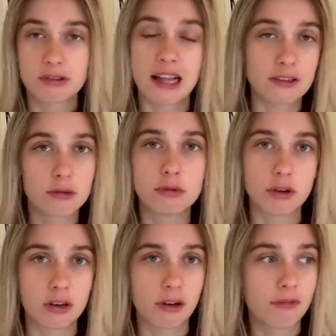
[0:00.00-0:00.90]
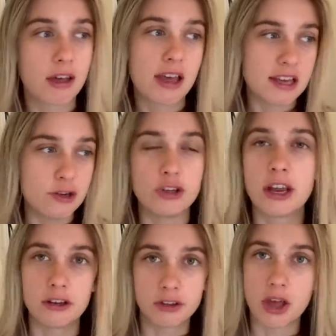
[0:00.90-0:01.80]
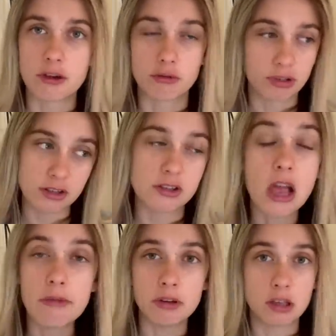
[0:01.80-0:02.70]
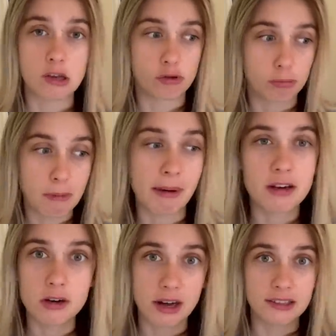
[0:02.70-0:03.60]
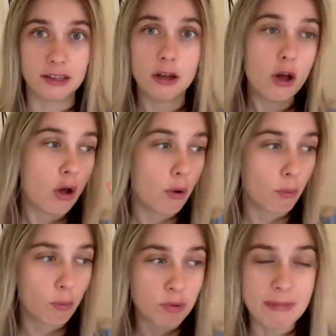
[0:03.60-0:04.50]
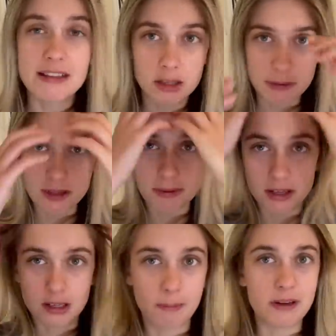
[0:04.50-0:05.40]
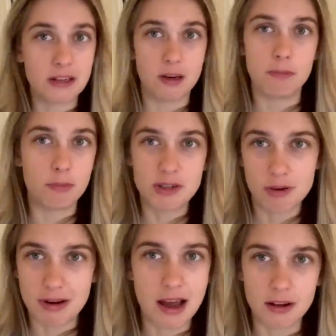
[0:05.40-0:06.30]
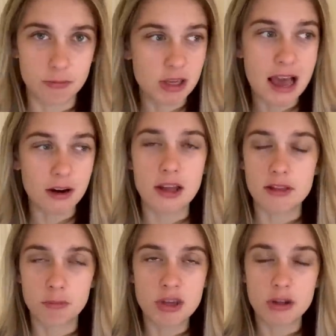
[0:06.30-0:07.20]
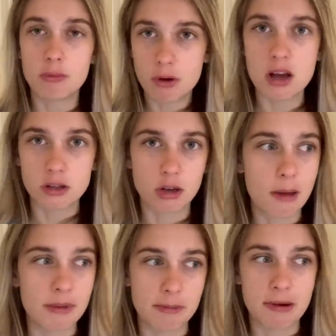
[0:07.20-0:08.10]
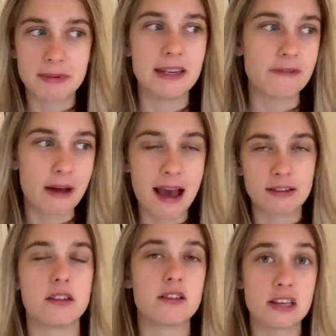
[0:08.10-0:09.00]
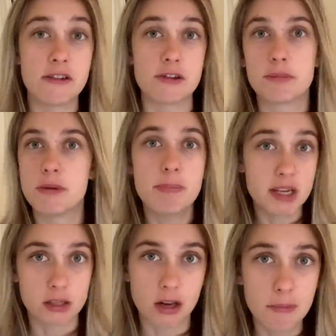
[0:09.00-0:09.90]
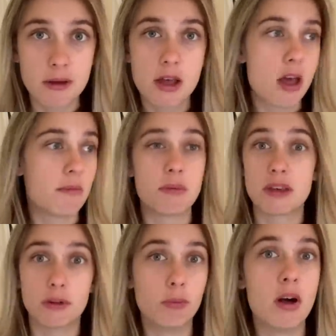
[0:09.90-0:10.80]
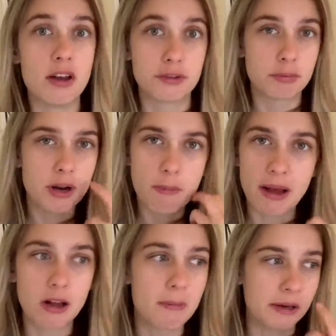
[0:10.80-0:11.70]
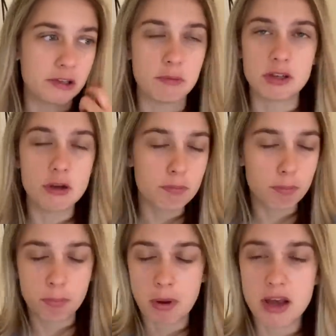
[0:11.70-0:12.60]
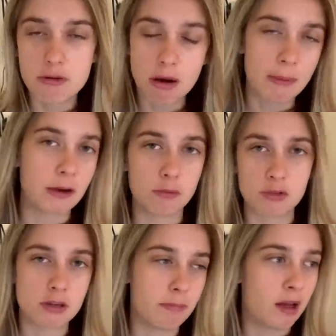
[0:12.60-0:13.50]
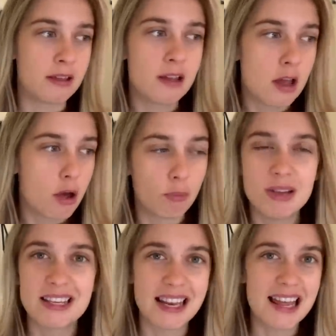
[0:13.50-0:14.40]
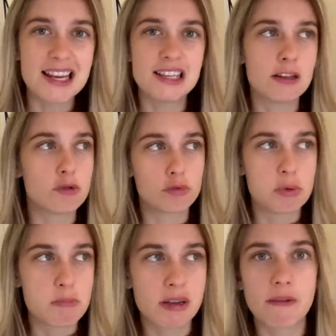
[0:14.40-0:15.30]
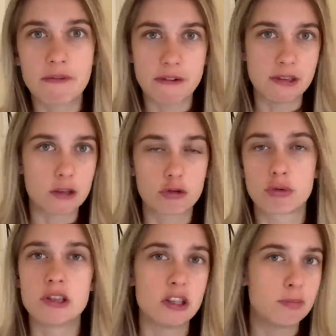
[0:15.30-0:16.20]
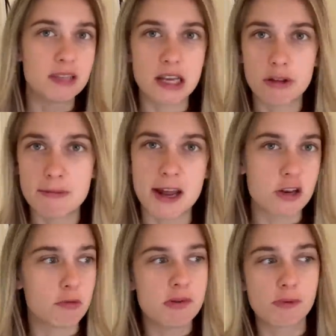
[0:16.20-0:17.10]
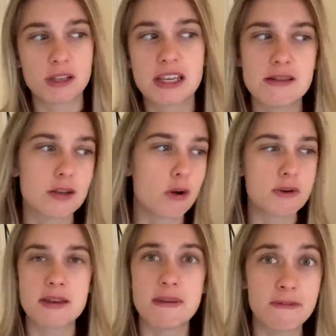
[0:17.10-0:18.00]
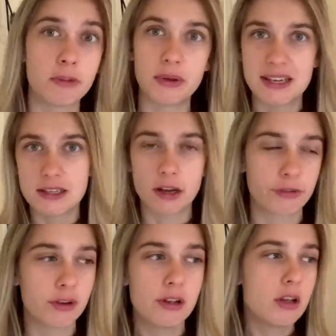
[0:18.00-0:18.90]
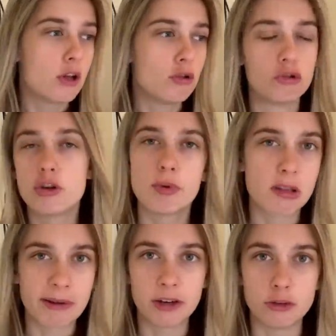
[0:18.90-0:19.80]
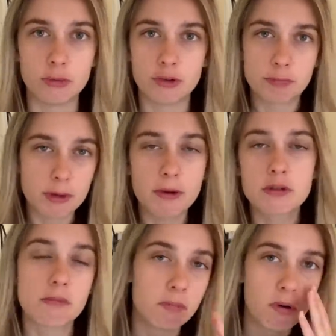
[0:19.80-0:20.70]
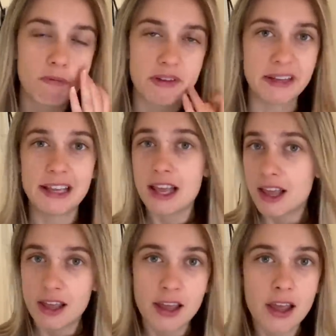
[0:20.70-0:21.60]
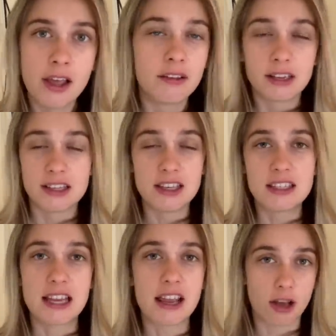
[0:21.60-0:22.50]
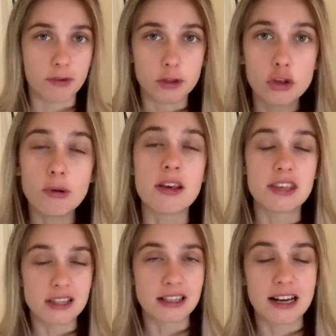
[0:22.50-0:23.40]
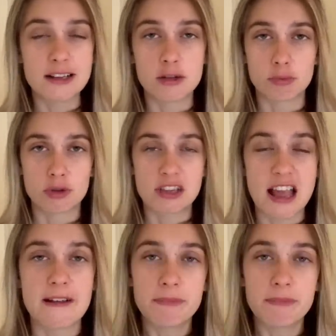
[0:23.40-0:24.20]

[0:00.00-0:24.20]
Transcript: That's not good enough. He should get his first choice. He deserves his first choice. We're Man United. We're meant to be the biggest club in England, but we act like we are the worst club in the Premier League for acting serious. We're the biggest club, but we are the worst. We don't back our manager. We don't buy who our manager wants to buy. We delay deals. We bring in fifth, sixth choices. We tell the manager we want to keep the goalkeeper, even though he doesn't. Do what the manager wants. But the most important thing is this takeover. Do I think the Glazers will stay?